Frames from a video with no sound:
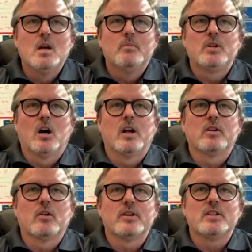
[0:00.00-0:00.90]
Beyond
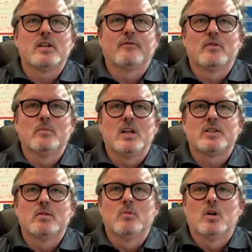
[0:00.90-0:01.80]
all these
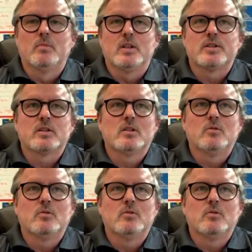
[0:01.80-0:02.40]
information moments,